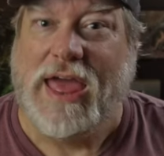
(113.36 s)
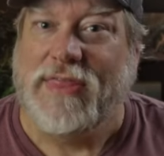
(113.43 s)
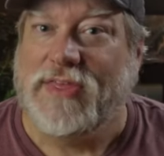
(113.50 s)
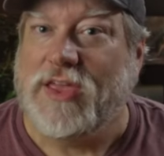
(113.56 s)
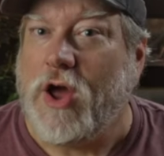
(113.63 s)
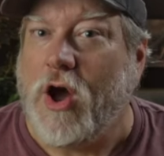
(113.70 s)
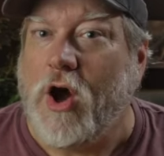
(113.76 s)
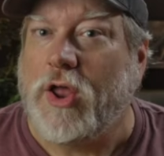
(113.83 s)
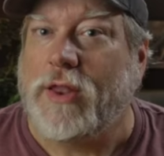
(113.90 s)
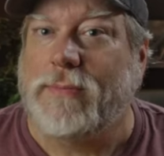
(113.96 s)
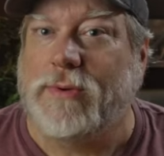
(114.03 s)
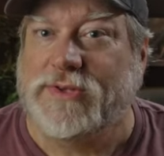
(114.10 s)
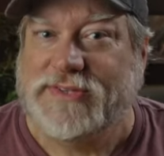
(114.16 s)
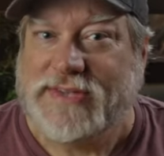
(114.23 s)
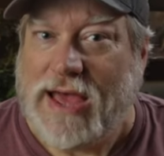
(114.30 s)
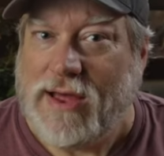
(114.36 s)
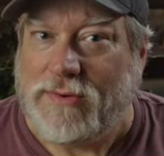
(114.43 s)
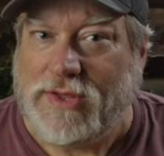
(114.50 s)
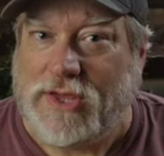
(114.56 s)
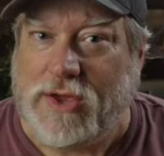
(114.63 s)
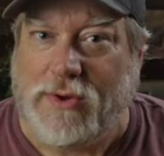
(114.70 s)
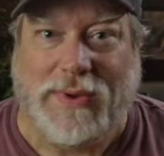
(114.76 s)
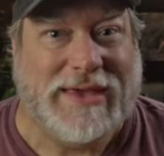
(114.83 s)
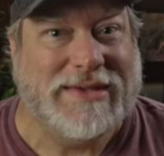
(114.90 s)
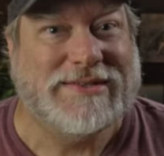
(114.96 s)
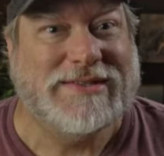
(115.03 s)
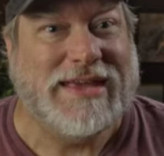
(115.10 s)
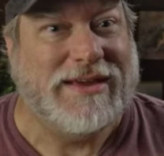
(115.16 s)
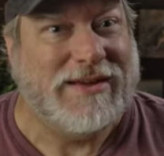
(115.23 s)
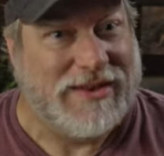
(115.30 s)
The audible sound cue is
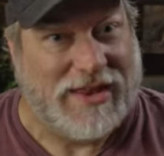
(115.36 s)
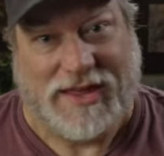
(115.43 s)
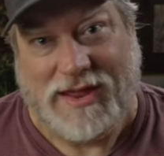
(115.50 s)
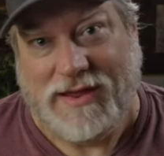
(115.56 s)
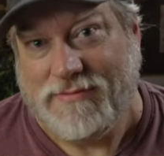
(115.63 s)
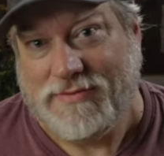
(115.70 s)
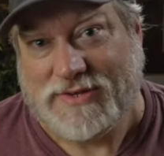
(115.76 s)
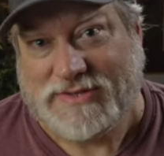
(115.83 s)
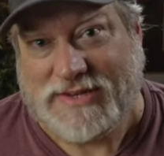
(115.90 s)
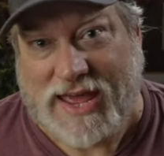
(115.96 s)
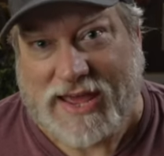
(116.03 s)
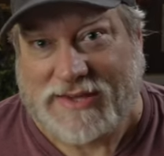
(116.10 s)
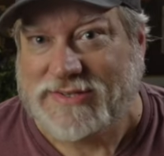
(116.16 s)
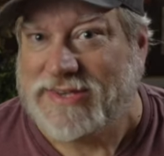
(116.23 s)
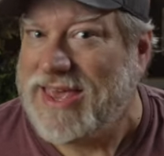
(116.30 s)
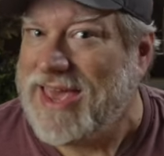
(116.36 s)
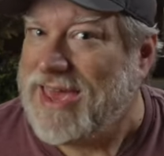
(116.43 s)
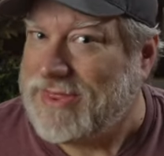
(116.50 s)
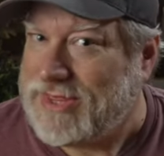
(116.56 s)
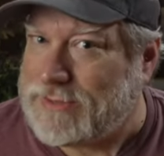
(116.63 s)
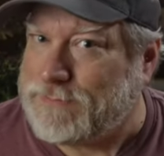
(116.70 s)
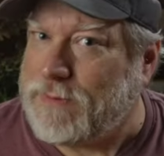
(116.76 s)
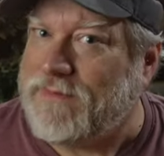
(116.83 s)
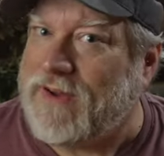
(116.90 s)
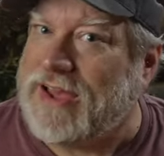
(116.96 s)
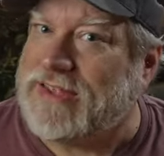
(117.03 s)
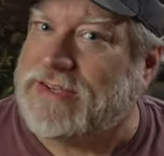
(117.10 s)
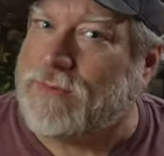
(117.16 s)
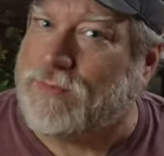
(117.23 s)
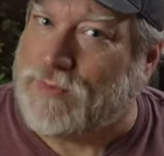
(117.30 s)
the clicking of the sticks. This
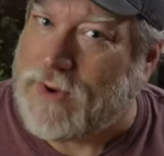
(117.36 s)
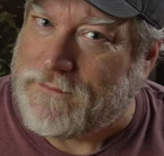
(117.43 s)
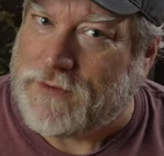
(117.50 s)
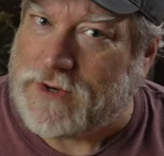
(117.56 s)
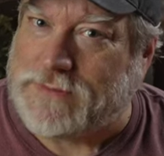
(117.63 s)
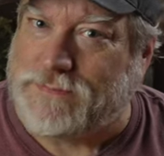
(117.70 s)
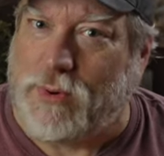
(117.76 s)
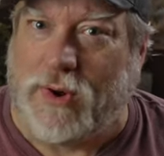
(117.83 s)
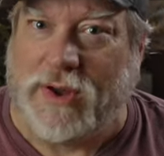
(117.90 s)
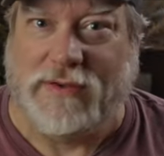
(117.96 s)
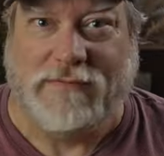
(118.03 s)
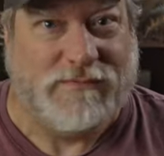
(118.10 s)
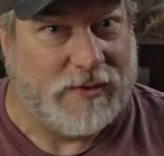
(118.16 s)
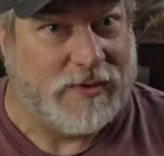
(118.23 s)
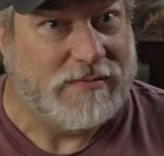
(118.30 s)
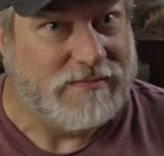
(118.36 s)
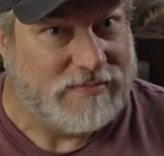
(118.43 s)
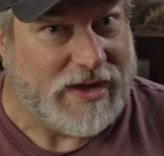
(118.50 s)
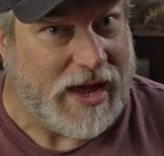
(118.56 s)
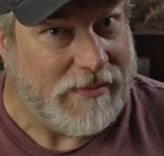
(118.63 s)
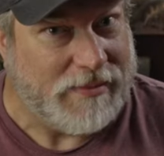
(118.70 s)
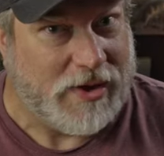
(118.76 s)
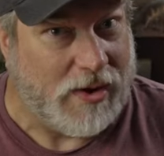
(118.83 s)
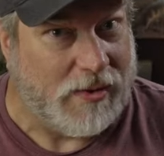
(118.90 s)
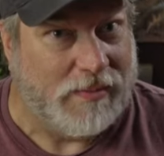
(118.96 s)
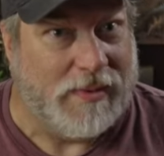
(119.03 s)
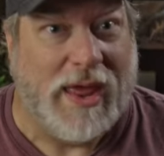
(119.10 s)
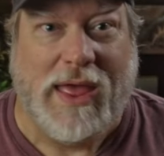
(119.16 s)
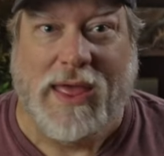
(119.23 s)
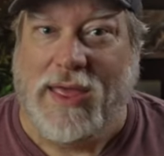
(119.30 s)
provides a reference point for timecode.
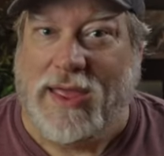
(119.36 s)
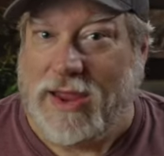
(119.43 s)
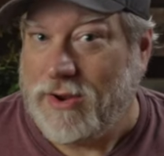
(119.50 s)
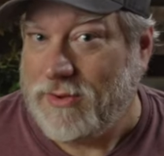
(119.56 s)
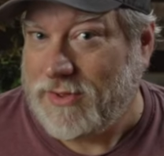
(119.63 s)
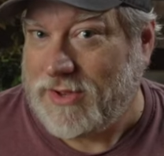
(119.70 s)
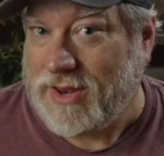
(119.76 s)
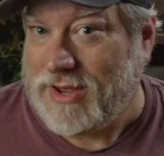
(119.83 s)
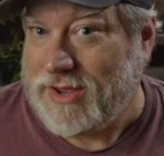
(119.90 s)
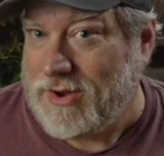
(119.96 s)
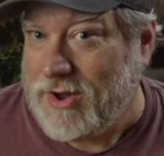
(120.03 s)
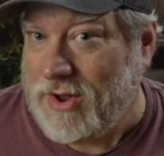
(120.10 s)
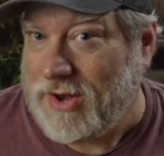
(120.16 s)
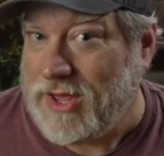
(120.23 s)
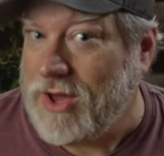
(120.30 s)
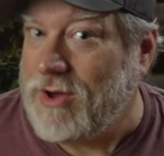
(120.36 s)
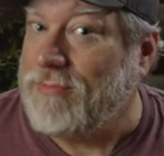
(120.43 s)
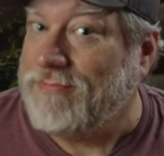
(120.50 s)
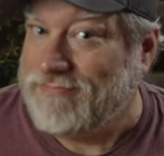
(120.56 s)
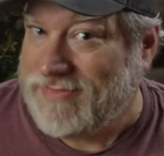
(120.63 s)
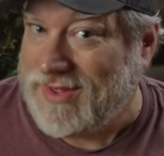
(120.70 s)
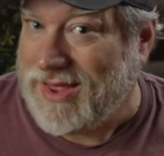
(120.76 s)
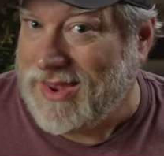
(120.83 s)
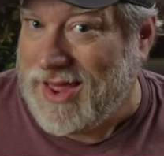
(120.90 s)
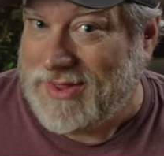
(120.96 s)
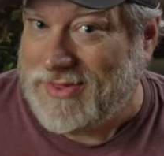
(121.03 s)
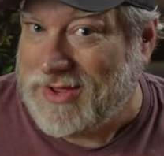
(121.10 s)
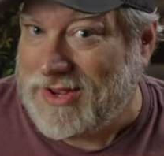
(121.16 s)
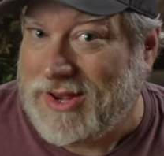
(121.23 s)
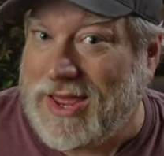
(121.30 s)
Hear the click in audio,
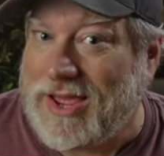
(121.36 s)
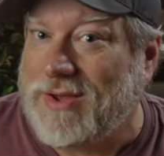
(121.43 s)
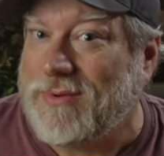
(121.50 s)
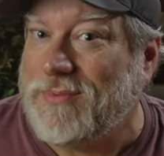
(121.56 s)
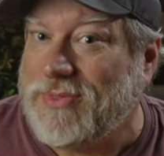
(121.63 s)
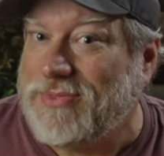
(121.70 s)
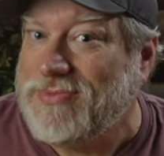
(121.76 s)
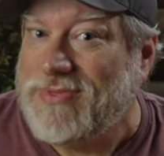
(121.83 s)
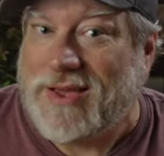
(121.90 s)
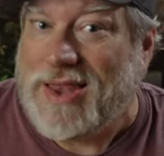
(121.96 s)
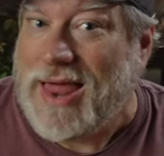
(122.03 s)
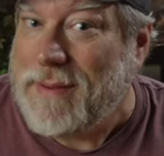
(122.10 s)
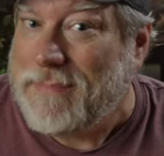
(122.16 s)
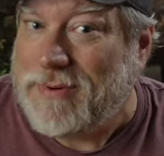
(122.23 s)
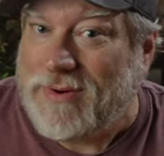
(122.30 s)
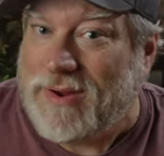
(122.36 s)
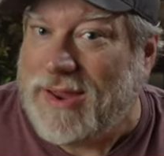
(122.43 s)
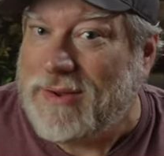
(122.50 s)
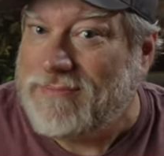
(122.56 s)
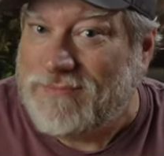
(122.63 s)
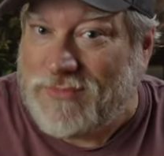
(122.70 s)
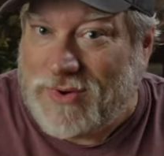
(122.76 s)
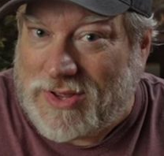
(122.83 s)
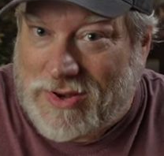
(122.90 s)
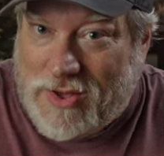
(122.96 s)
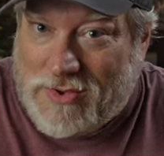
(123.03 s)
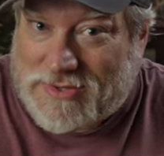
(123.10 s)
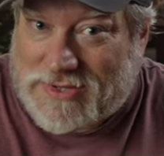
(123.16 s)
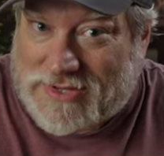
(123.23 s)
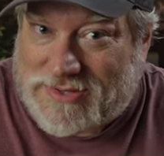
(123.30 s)
align the click with the clapper, and it
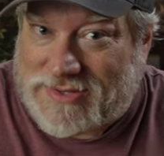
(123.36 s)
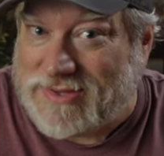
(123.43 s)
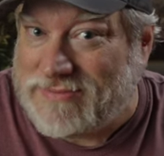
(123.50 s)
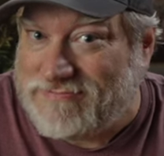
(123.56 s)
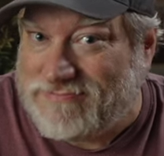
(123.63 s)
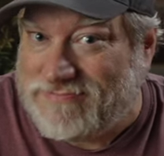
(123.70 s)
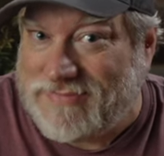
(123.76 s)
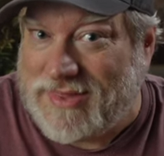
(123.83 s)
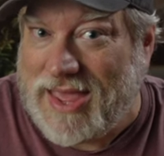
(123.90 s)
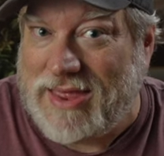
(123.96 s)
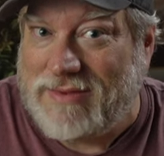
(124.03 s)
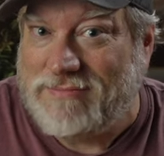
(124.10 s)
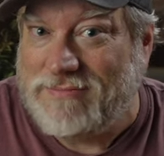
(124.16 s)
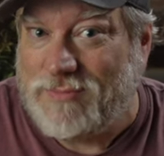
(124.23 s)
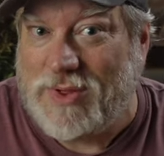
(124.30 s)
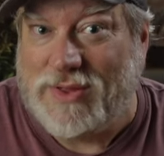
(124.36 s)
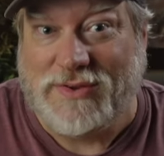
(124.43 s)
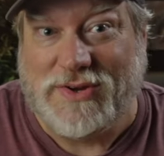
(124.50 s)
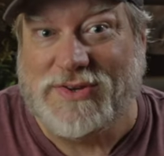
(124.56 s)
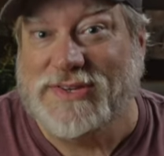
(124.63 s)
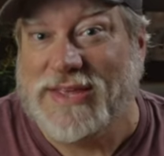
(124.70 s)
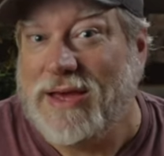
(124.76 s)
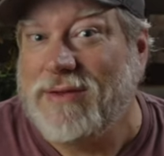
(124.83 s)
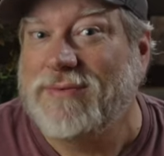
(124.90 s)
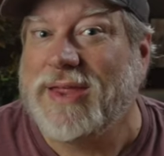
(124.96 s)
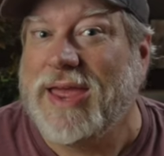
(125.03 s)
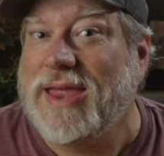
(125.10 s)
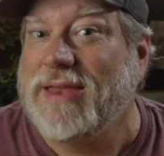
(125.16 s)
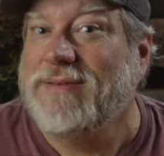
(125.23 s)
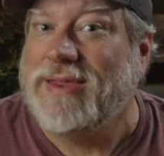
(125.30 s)
closes, and well, your
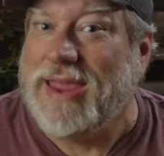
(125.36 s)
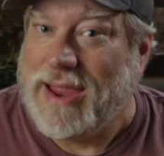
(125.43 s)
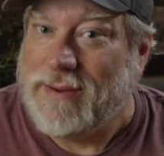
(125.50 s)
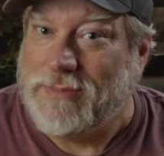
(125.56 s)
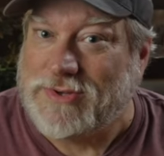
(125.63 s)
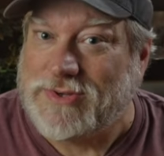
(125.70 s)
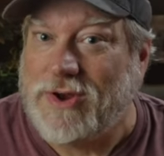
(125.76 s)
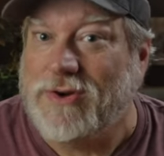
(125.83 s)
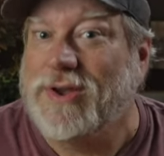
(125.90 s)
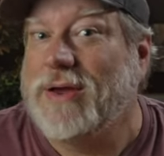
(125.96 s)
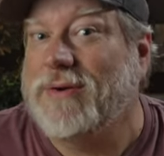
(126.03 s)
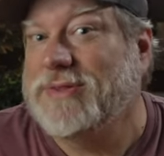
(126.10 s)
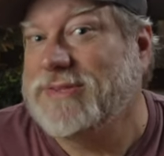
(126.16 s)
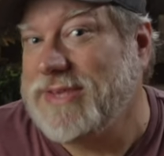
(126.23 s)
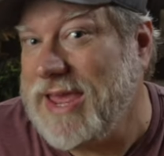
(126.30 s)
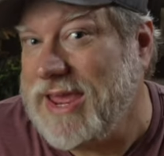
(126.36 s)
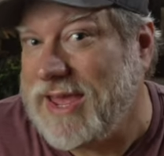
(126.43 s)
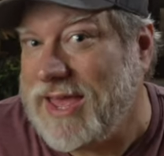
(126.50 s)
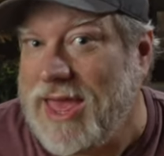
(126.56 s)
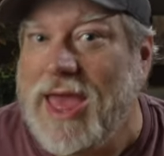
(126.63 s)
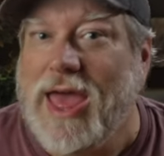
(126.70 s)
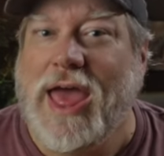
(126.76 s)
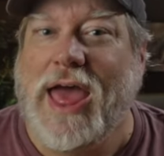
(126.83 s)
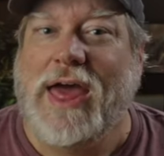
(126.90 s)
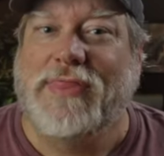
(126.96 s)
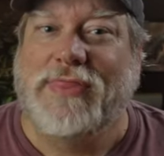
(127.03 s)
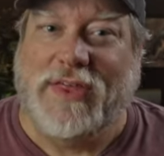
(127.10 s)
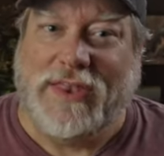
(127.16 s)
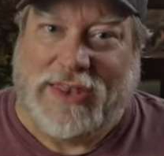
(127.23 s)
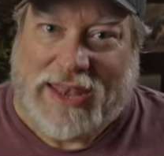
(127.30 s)
sound and cameras are now in sync.
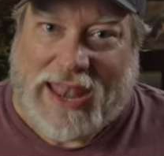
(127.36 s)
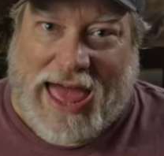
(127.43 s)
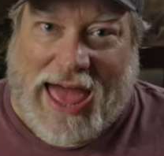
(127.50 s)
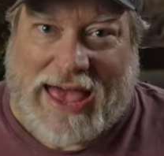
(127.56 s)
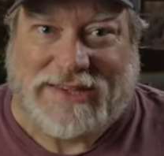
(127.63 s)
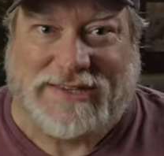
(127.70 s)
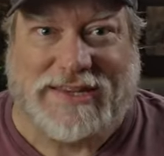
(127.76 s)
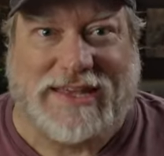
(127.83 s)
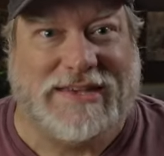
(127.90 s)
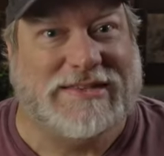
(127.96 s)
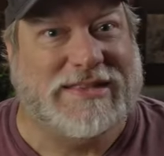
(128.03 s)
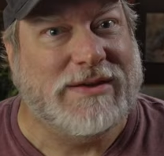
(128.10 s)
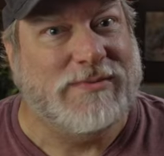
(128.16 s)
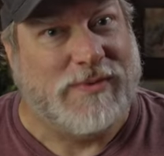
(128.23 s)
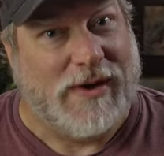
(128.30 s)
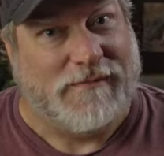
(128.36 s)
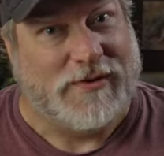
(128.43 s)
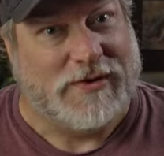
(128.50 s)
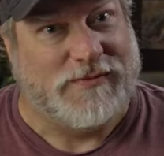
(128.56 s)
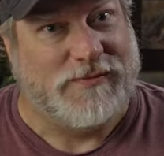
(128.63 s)
The last is the reference